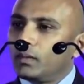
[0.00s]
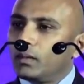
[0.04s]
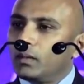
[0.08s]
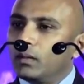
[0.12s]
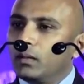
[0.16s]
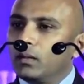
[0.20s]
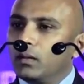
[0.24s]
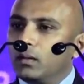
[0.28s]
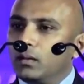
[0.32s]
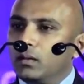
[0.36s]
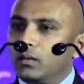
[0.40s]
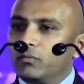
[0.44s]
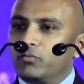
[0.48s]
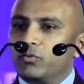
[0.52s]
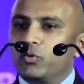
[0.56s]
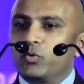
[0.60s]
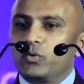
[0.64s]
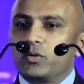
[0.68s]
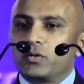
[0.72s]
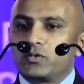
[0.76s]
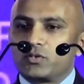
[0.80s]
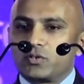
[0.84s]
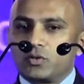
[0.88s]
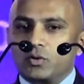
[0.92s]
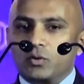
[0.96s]
uh, a few
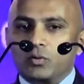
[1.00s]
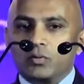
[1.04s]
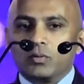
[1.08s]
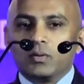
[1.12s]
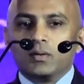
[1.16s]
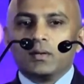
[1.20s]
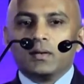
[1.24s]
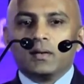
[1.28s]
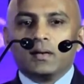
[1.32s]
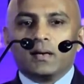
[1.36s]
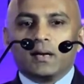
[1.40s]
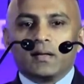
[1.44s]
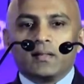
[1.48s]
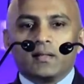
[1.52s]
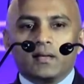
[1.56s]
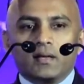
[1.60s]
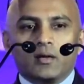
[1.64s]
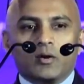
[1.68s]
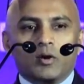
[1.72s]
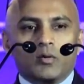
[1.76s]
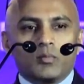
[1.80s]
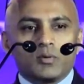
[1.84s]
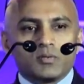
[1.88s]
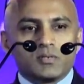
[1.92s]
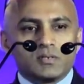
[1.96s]
years ago. And the
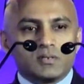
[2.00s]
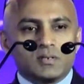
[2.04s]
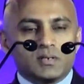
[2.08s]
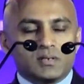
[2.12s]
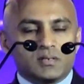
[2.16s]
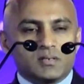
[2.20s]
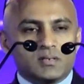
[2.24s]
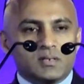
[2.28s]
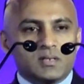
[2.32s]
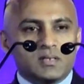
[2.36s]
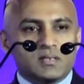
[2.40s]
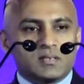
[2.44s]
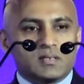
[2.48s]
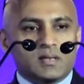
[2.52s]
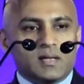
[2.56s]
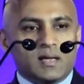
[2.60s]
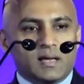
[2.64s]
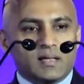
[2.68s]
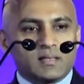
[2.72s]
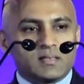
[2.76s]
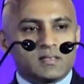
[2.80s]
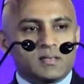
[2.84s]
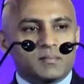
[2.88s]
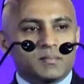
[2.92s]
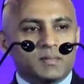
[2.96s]
e-commerce industry is
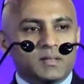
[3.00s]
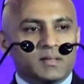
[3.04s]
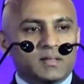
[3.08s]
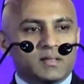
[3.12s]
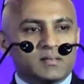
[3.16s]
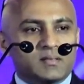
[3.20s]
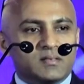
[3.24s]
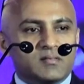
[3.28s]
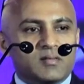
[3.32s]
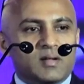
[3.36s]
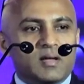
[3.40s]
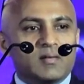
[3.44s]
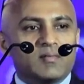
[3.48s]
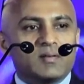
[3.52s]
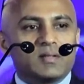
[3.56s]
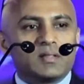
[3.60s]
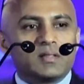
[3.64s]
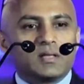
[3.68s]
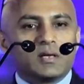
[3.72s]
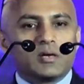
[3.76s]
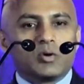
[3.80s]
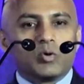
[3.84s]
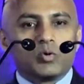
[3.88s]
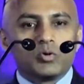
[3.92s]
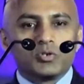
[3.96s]
again something that's driving the
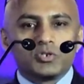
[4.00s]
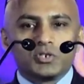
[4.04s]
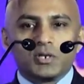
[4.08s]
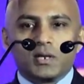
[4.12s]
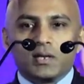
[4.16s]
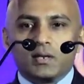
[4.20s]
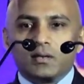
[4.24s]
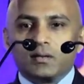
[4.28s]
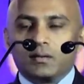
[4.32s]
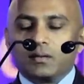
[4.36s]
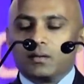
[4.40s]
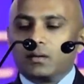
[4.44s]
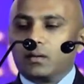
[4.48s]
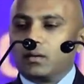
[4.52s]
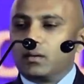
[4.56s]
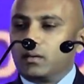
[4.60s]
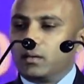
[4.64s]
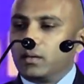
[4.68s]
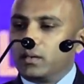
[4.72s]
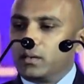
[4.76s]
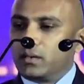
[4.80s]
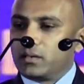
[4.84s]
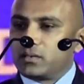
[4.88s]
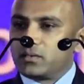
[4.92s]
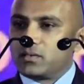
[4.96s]
cold chain uh,
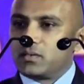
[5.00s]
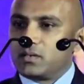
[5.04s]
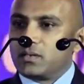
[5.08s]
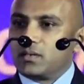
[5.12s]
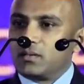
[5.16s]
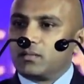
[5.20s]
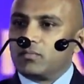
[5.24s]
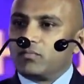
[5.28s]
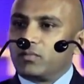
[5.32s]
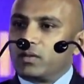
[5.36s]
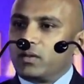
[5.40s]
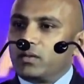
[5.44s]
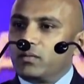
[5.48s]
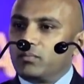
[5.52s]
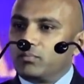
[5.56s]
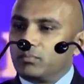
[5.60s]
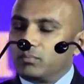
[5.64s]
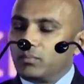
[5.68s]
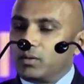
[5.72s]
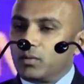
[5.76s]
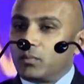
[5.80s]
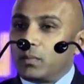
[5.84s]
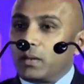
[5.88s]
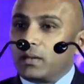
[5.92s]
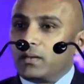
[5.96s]
industry very
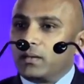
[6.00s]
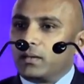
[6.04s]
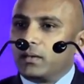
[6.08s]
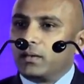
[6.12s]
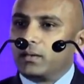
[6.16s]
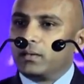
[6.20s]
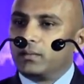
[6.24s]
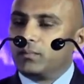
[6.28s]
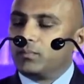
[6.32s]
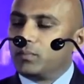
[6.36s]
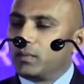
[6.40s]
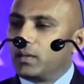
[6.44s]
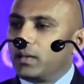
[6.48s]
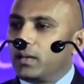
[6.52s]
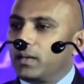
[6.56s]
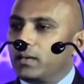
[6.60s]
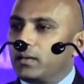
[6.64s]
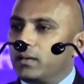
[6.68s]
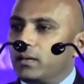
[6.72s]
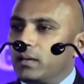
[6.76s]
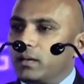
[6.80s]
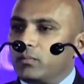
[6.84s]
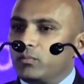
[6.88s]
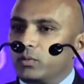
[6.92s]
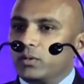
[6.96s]
dramatically and,
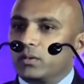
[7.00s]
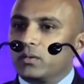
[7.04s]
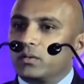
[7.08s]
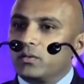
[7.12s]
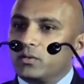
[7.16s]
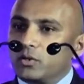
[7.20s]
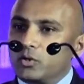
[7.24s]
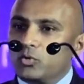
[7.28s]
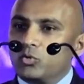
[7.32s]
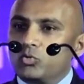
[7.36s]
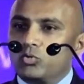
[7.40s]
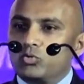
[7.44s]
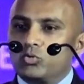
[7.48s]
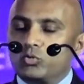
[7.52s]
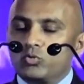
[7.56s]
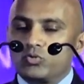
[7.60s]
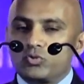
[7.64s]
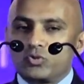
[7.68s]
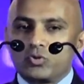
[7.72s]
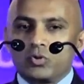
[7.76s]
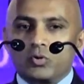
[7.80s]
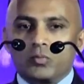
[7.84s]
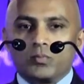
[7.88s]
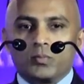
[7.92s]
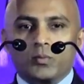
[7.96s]
and will continue to do
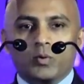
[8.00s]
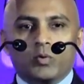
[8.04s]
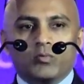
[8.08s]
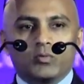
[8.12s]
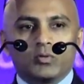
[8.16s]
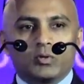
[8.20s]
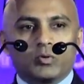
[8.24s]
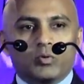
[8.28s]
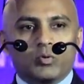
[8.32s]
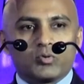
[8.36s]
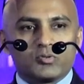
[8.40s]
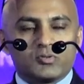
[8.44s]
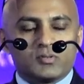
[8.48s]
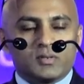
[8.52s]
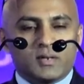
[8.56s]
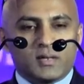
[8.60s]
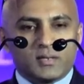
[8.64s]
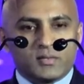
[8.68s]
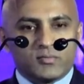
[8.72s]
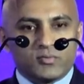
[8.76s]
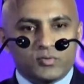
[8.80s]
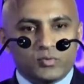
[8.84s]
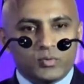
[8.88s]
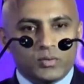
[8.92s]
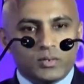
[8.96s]
so over the course of the next
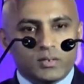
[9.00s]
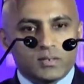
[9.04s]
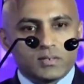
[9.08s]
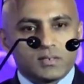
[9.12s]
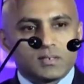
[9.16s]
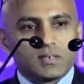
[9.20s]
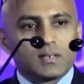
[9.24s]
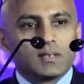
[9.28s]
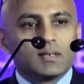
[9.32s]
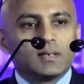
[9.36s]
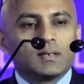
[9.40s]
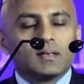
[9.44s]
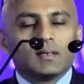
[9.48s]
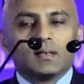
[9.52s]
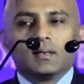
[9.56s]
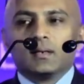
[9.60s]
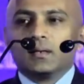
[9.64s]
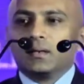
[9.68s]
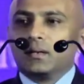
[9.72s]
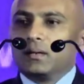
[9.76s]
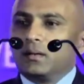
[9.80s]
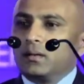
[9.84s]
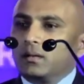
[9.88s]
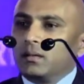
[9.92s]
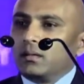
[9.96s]
few years.
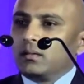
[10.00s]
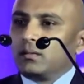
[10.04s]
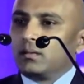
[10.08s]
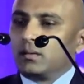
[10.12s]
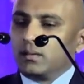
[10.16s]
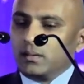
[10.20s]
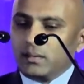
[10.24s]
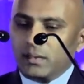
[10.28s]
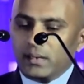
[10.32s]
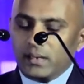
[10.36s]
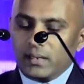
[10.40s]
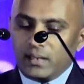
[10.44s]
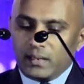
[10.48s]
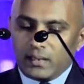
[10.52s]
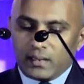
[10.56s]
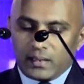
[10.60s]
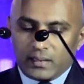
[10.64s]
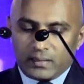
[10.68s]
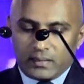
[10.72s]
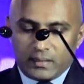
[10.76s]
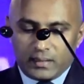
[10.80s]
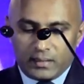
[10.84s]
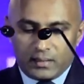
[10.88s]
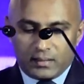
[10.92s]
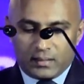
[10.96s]
Thirdly, I
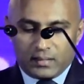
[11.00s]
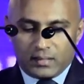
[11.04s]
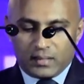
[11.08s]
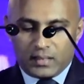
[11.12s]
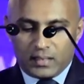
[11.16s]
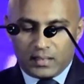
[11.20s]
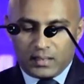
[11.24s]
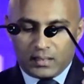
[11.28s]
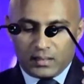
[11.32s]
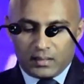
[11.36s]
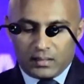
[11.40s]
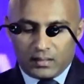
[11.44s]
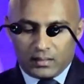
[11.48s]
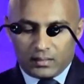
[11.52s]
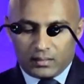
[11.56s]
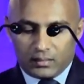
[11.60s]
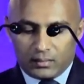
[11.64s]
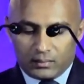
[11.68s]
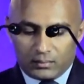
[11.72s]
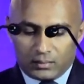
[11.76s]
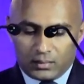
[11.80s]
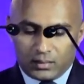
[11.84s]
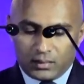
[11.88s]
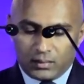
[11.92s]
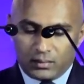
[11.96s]
think the, the, the
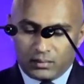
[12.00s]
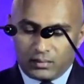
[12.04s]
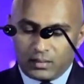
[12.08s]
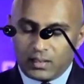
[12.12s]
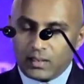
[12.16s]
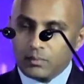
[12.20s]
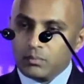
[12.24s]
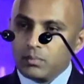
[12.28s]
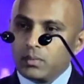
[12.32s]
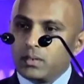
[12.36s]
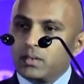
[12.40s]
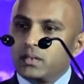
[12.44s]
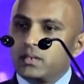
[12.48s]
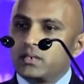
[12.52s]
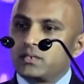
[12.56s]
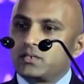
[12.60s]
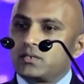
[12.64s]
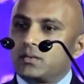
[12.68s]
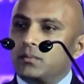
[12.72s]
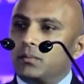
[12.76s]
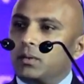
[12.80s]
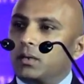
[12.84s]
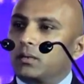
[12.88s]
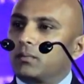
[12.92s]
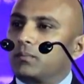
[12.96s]
third theme is
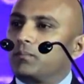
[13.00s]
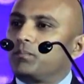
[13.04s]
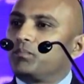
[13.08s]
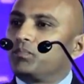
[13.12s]
about